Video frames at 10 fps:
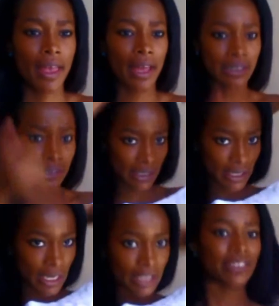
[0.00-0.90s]
and then
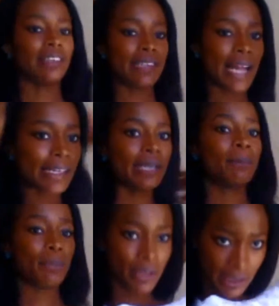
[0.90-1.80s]
just lightly
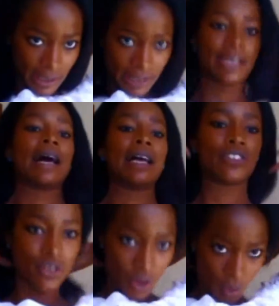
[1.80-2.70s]
put it in,
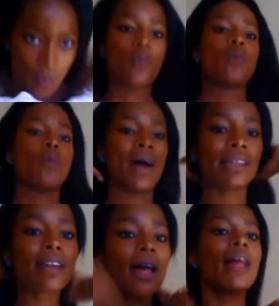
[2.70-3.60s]
guys. You don't
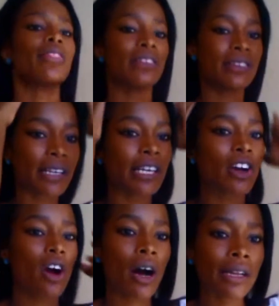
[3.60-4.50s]
want the
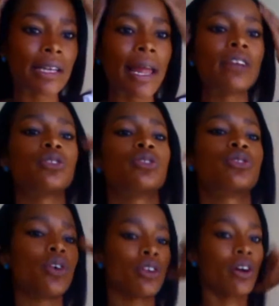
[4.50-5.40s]
silicone like to
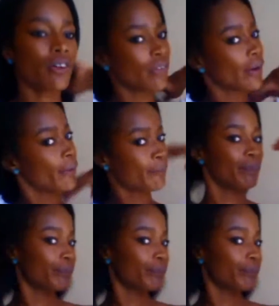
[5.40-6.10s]
sort of